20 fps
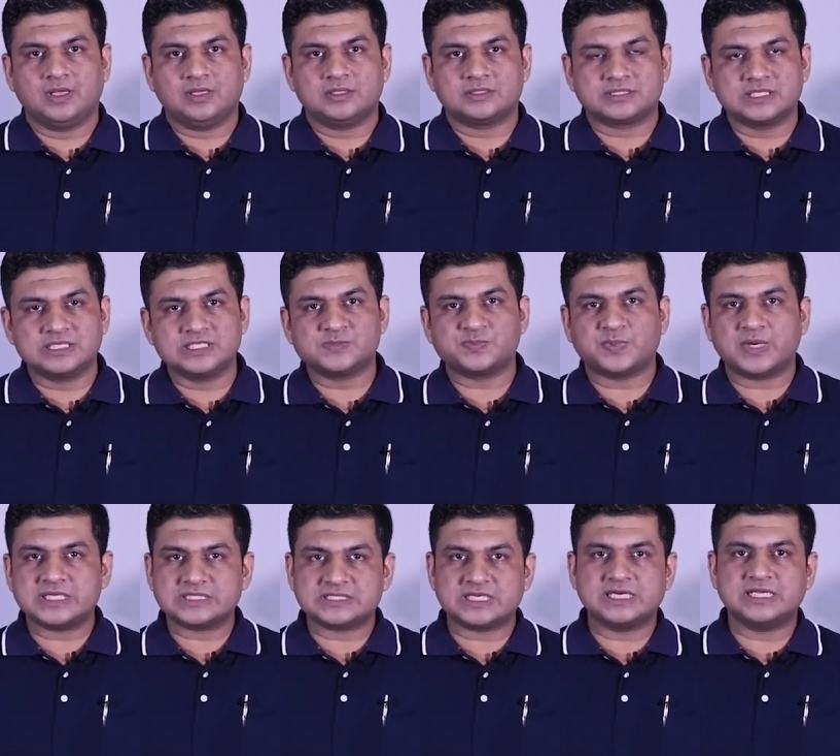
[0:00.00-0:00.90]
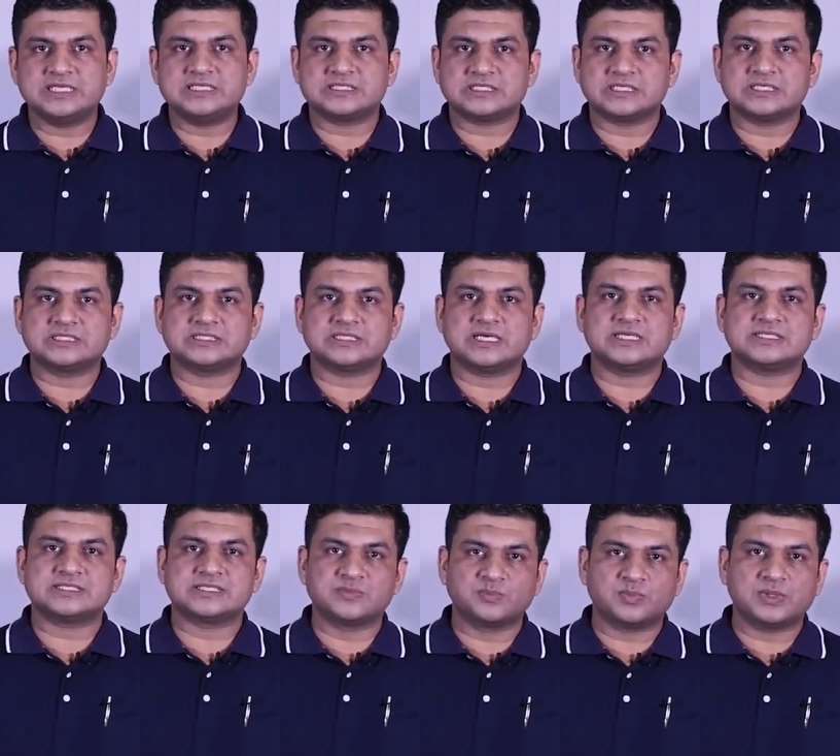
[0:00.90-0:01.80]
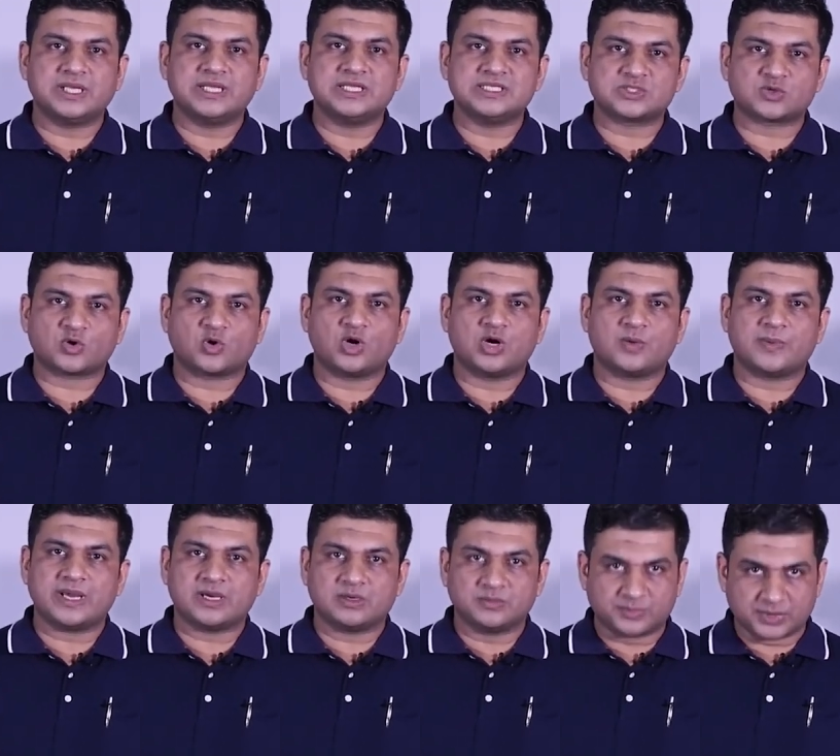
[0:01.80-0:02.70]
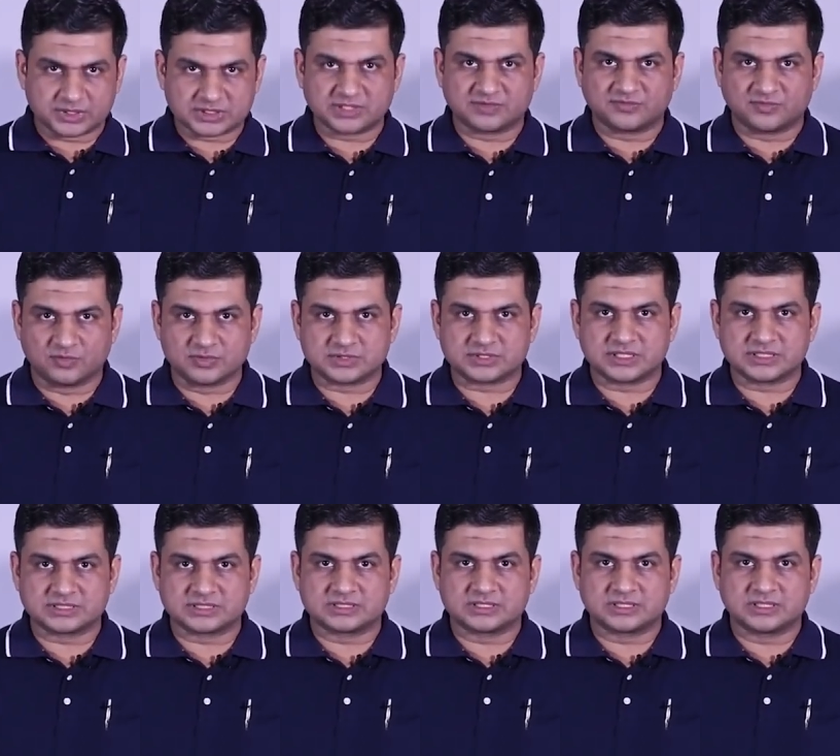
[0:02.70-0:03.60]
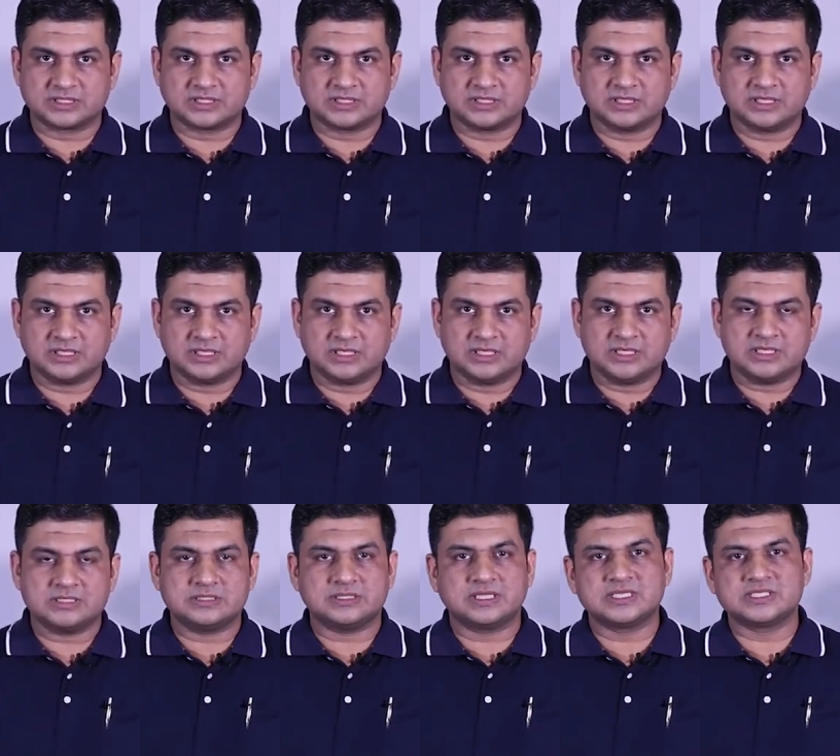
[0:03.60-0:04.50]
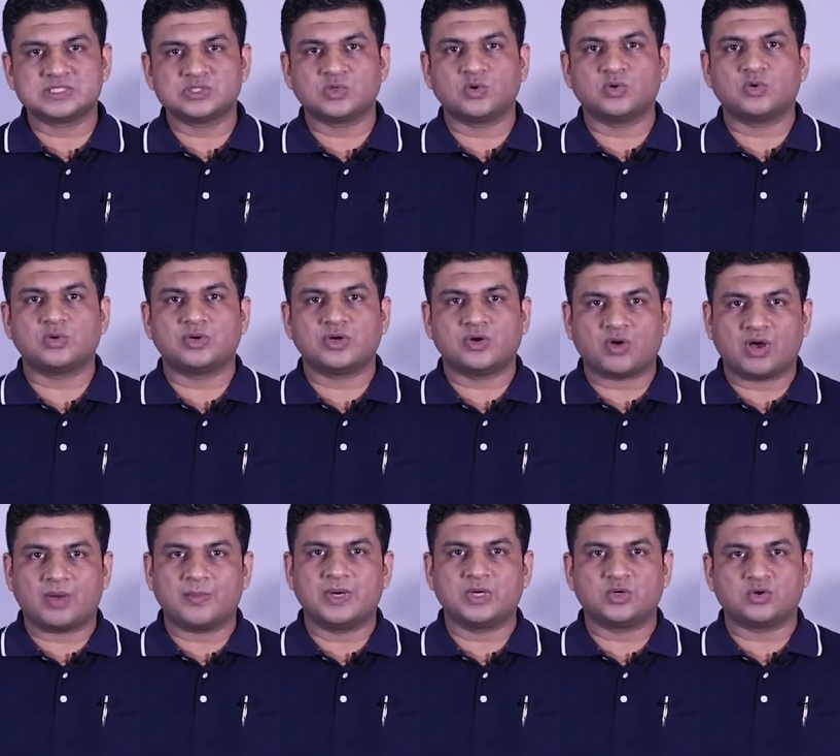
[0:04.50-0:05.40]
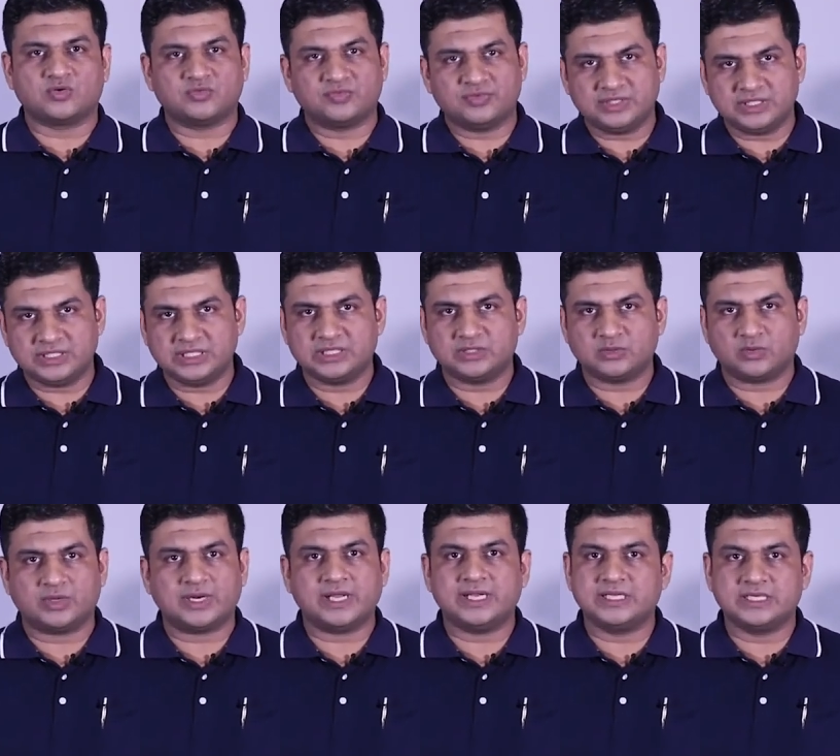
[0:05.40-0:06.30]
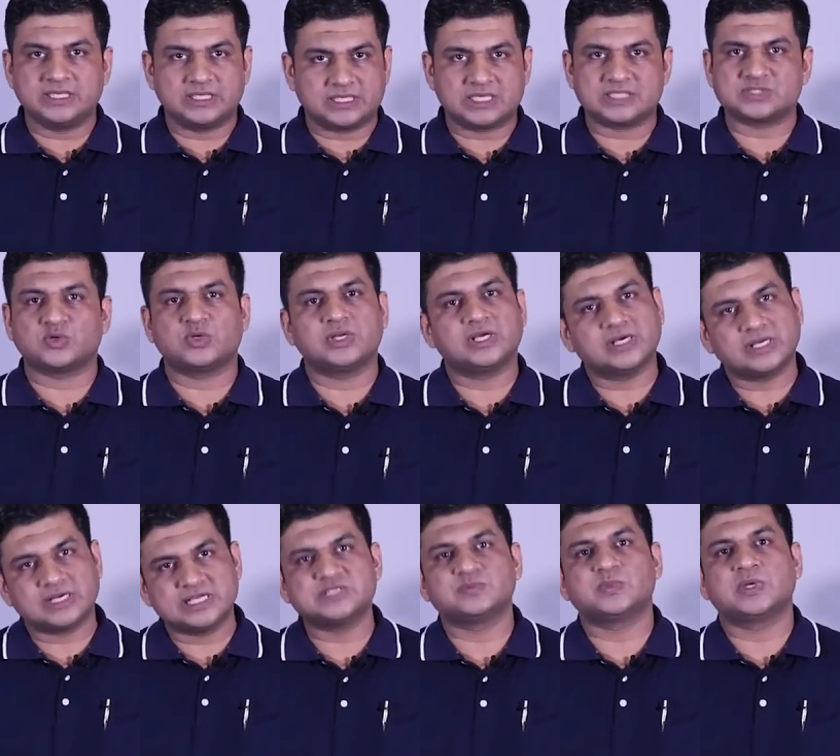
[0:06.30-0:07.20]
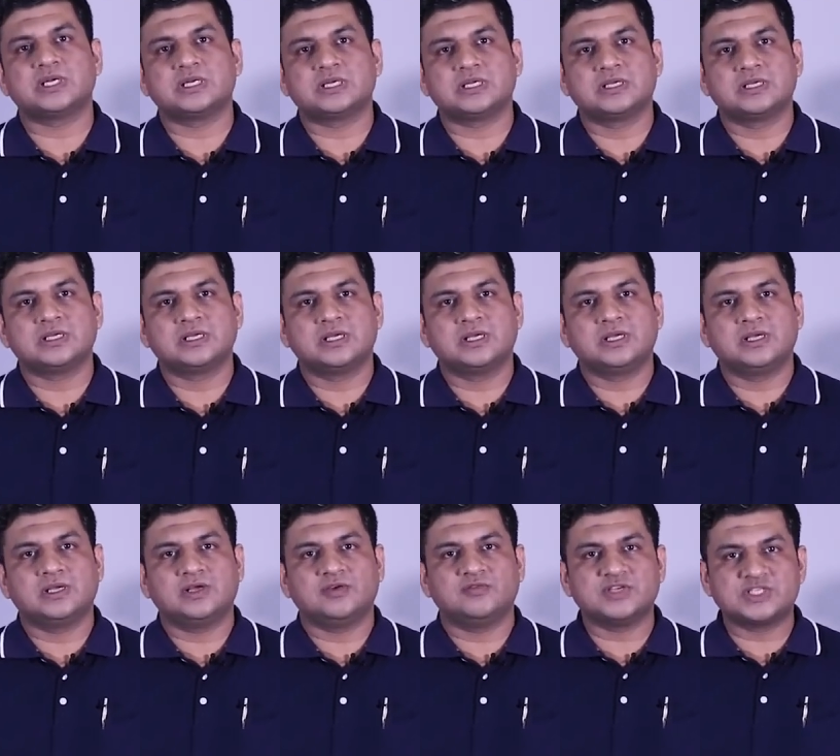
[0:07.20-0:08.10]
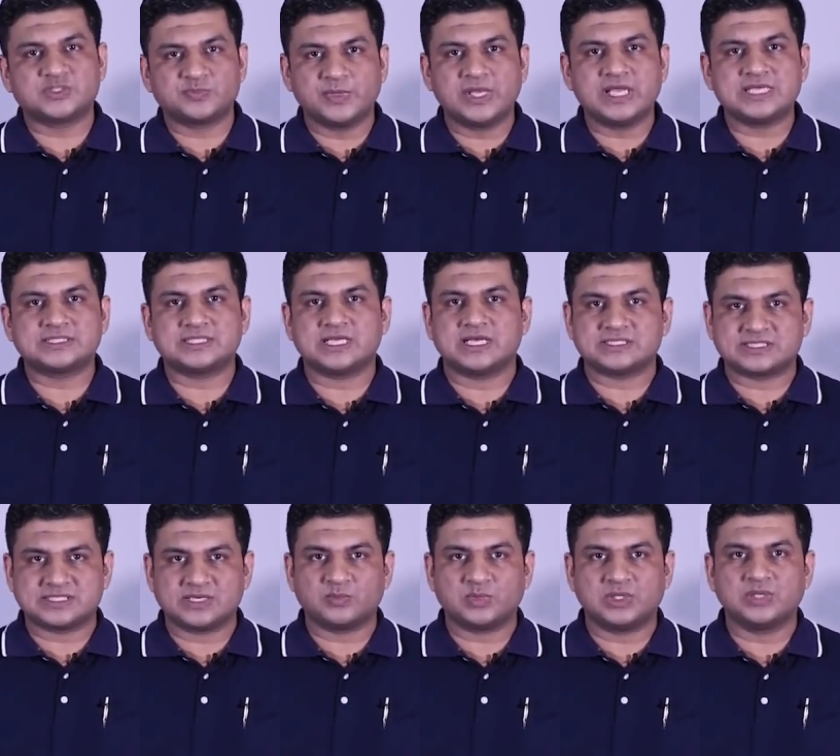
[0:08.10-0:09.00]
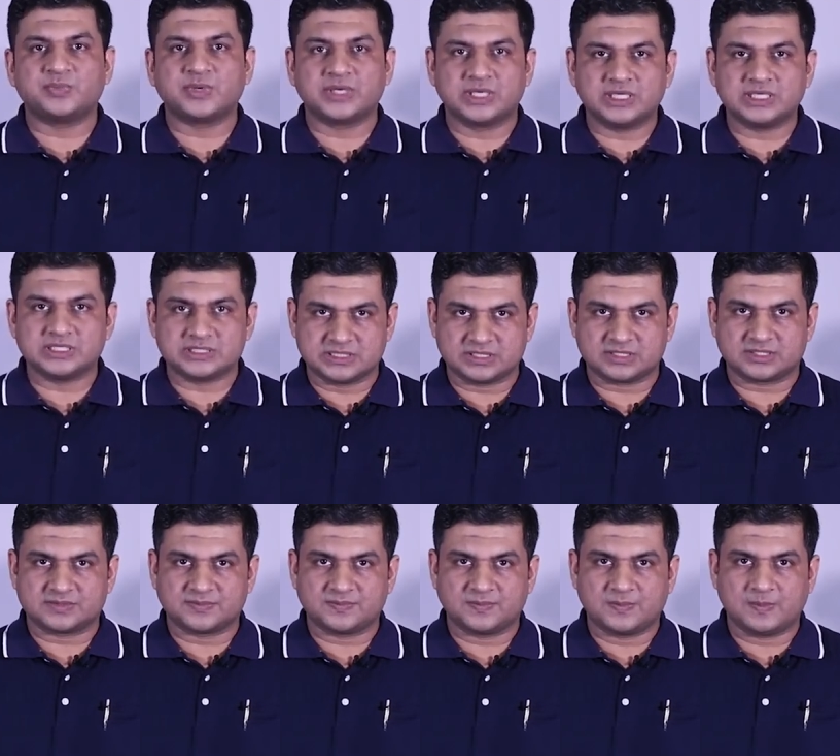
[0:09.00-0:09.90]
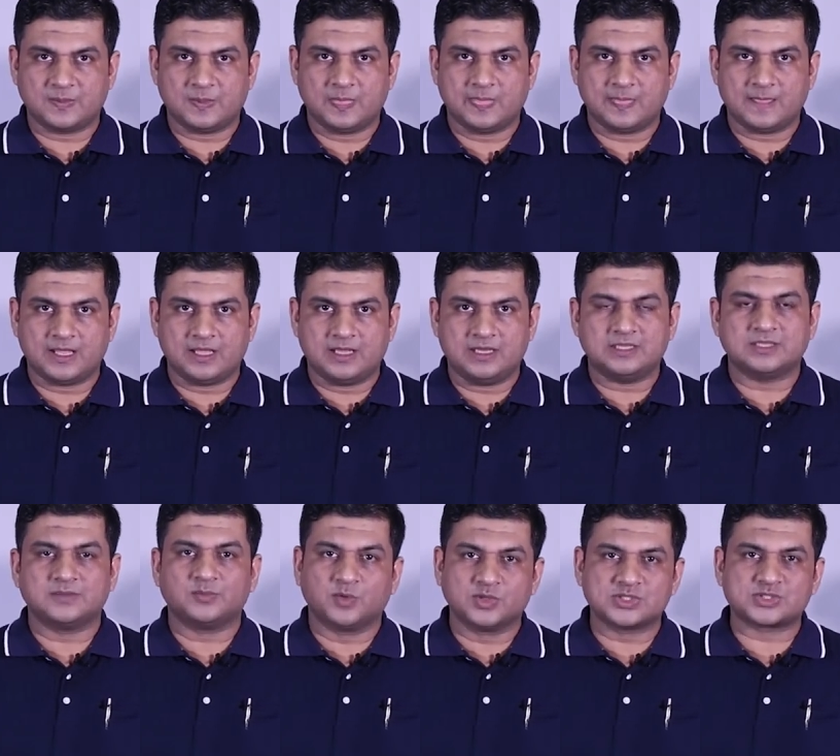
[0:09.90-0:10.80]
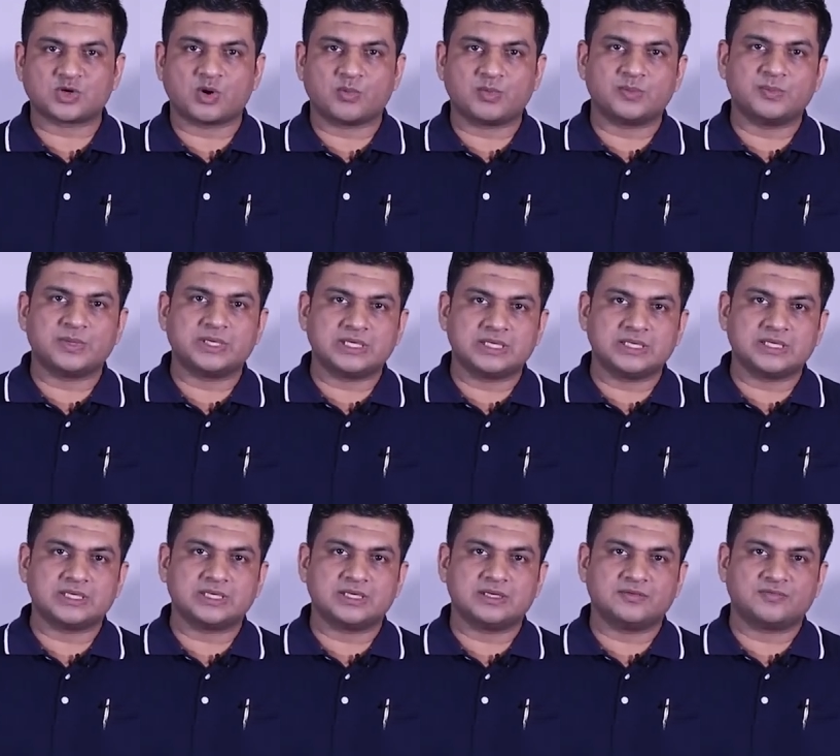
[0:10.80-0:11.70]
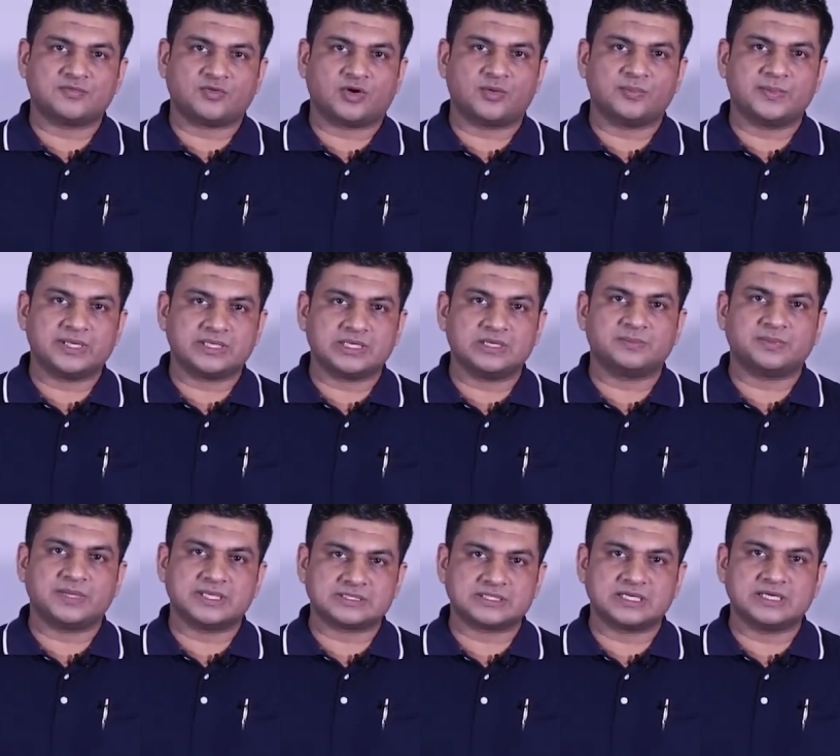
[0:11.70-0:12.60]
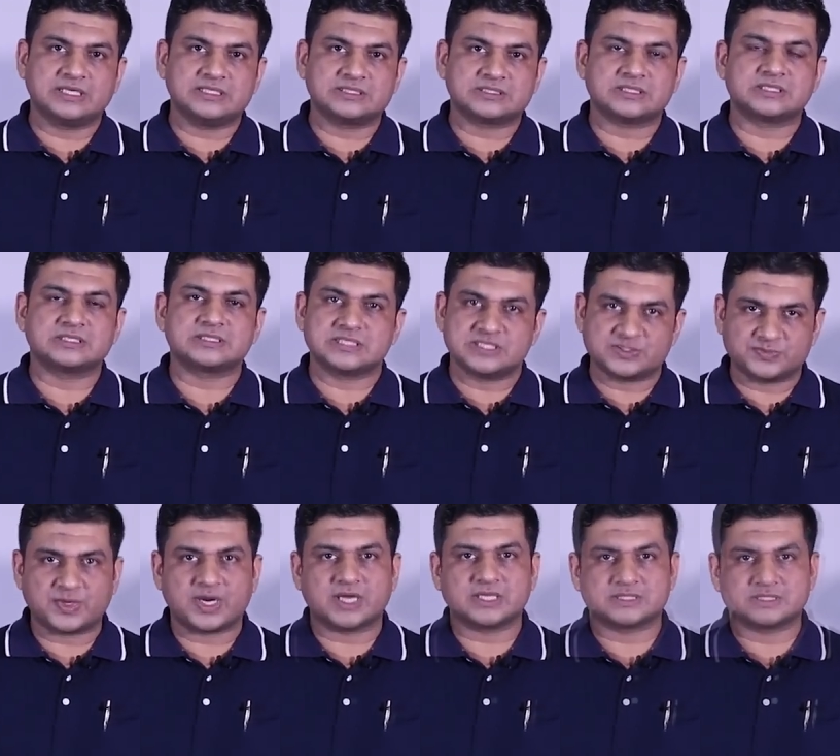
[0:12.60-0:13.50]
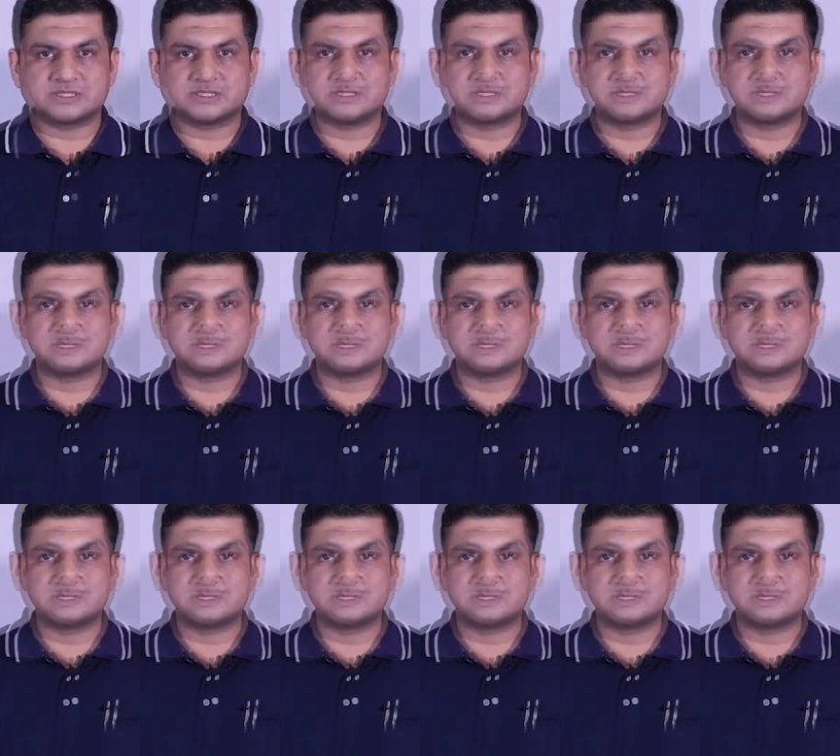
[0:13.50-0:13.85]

Since pressed-in inserts are simply installed by compression forces, there is no requirement of heat or any ultrasonic arrangement, which makes the assembly pretty easier. The most common material for making pressed-in inserts is brass.